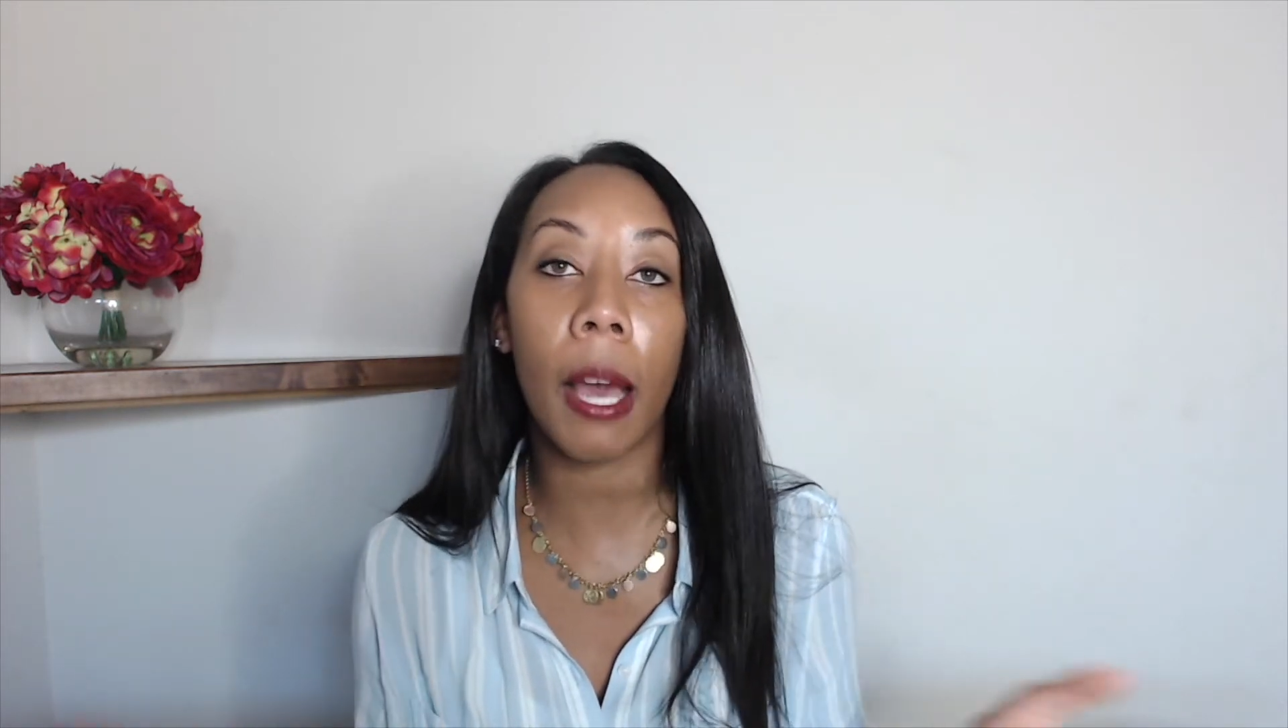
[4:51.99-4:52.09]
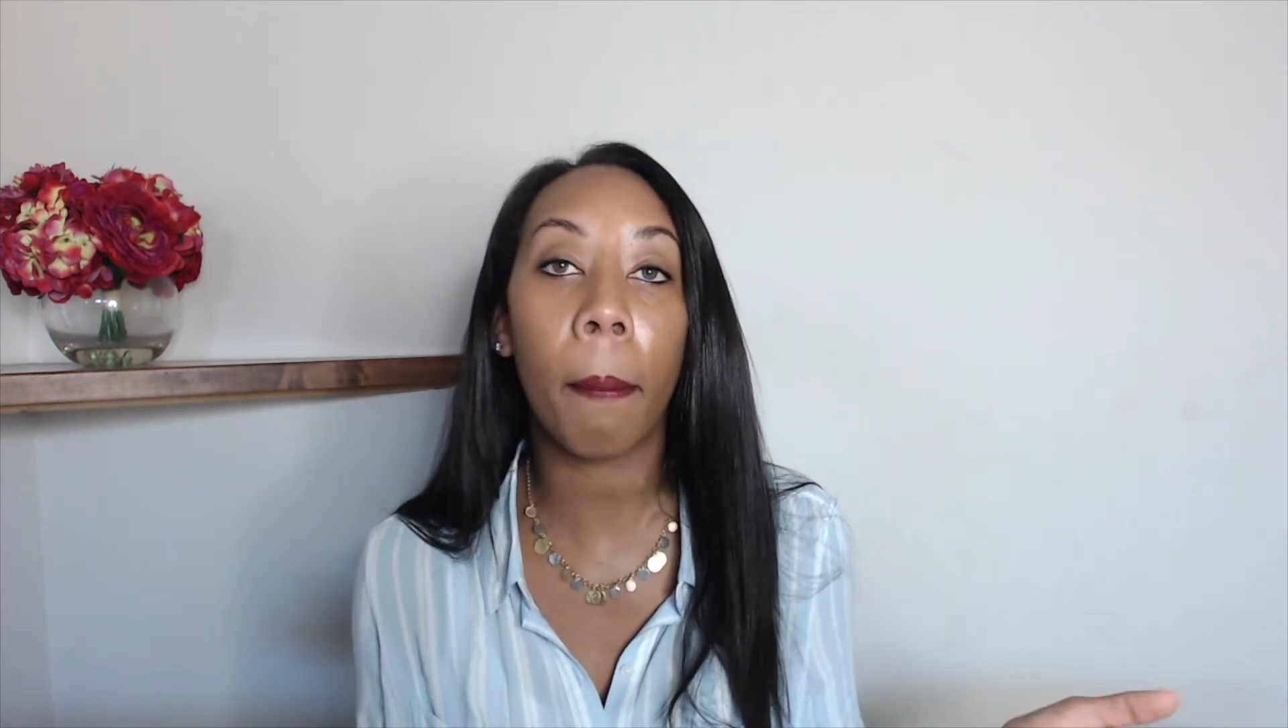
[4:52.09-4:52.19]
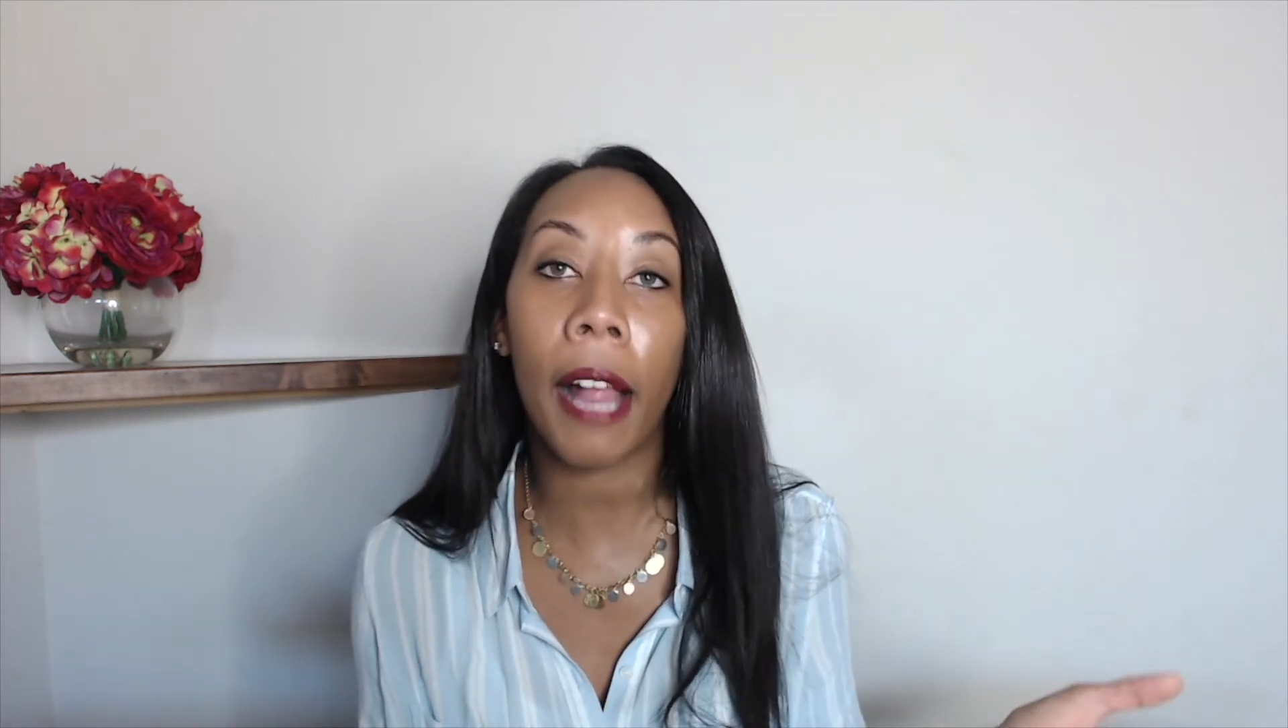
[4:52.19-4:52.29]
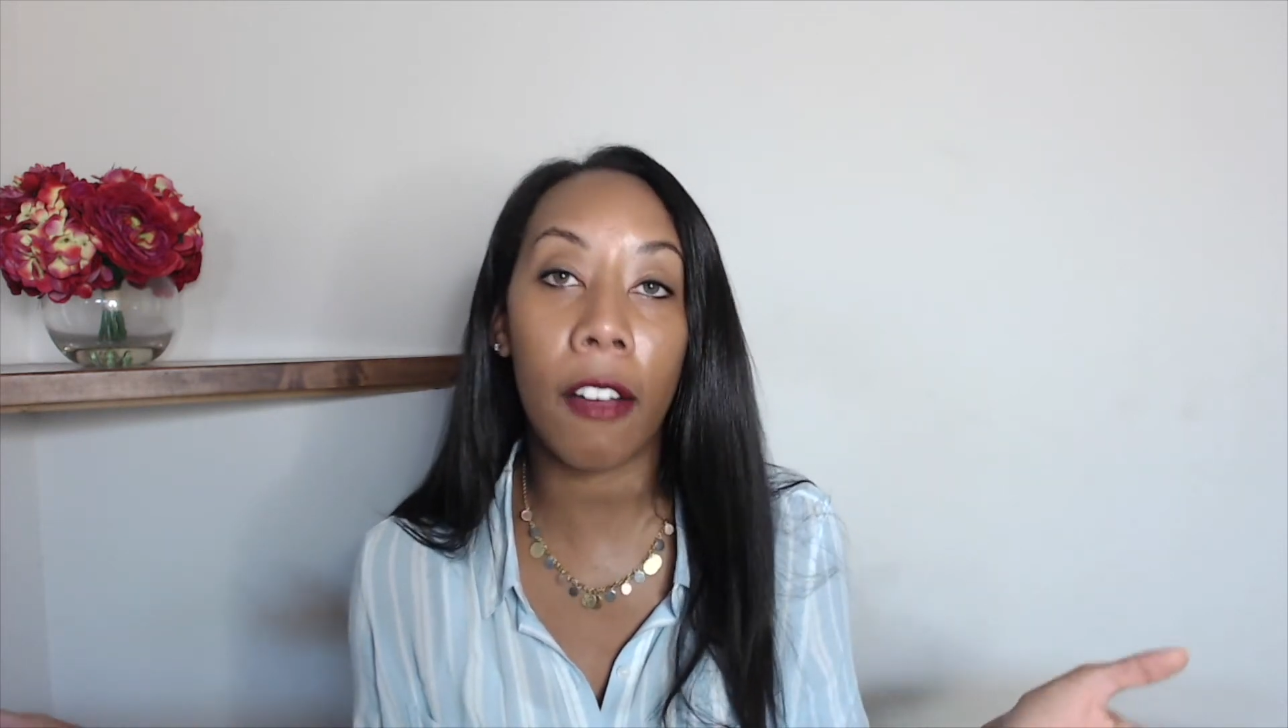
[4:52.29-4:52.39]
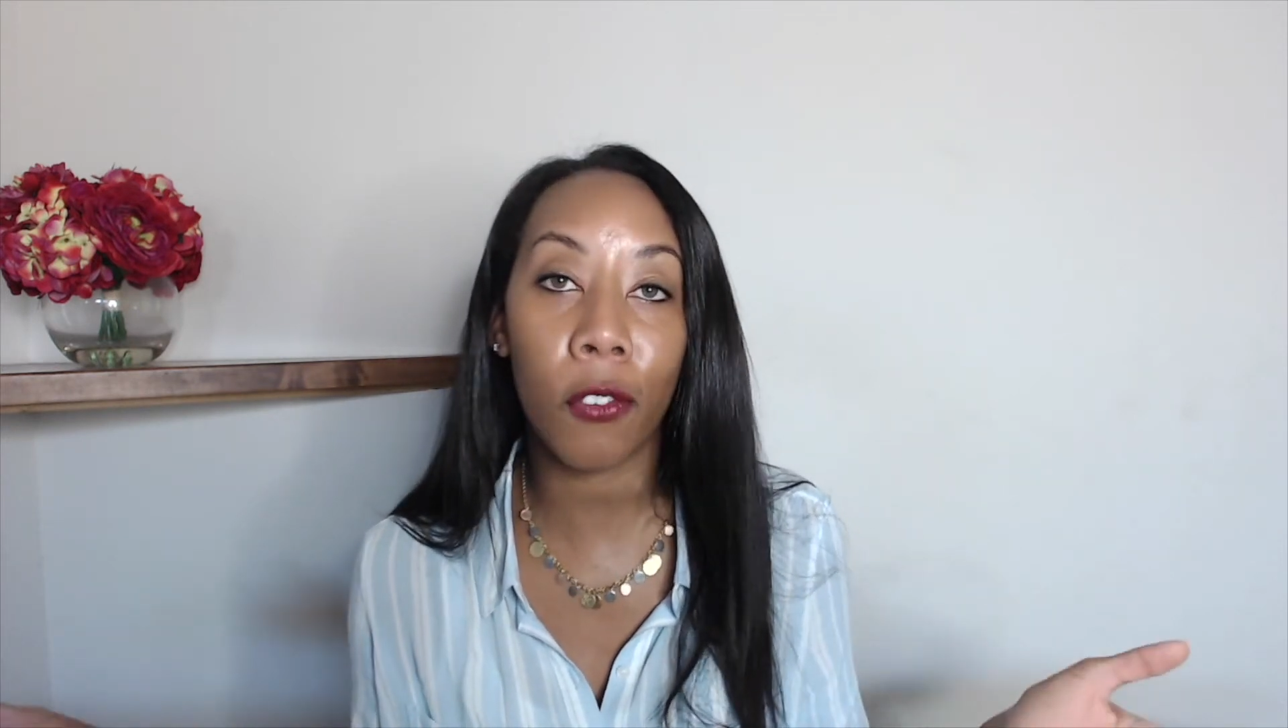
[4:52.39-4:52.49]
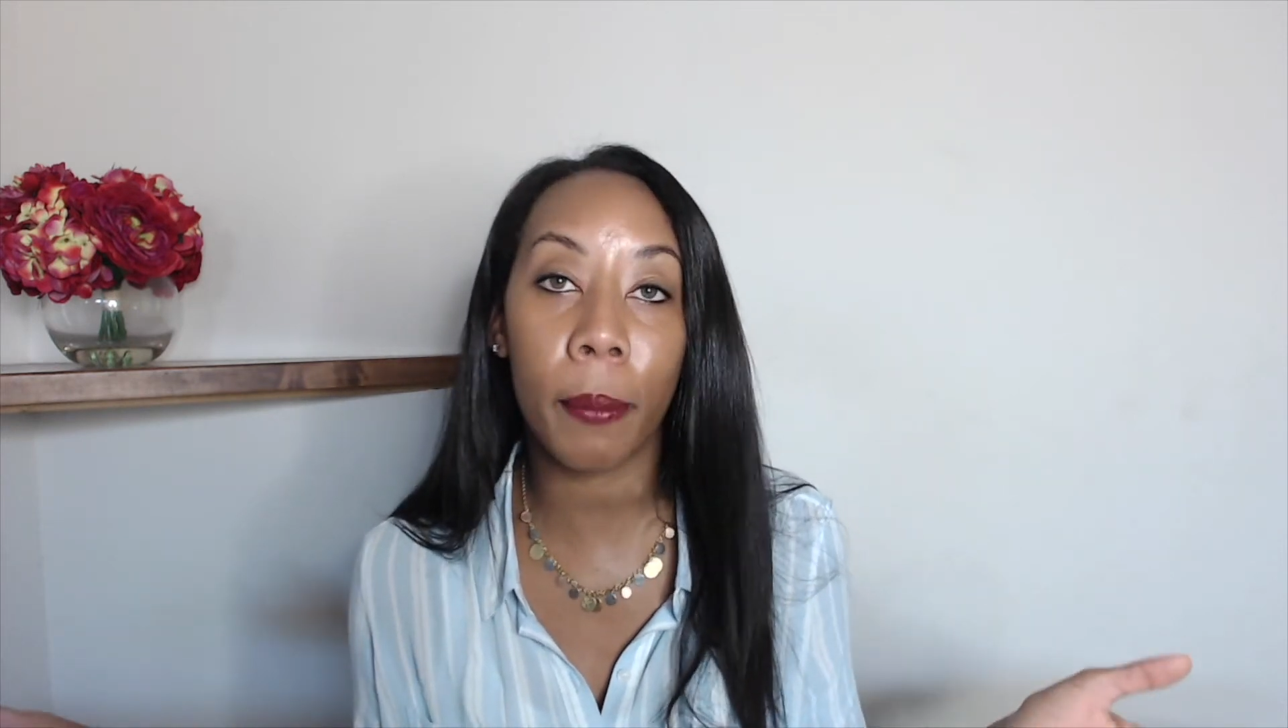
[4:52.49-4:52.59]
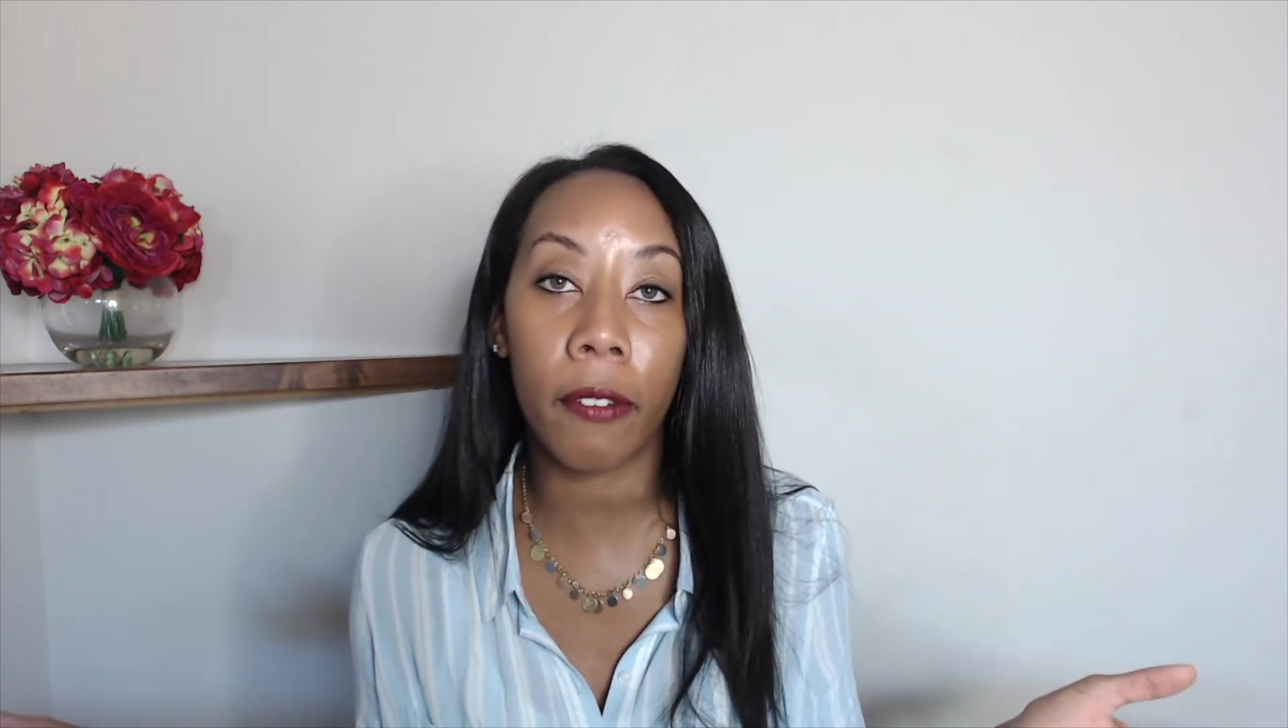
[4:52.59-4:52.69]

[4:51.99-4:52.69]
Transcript: that platform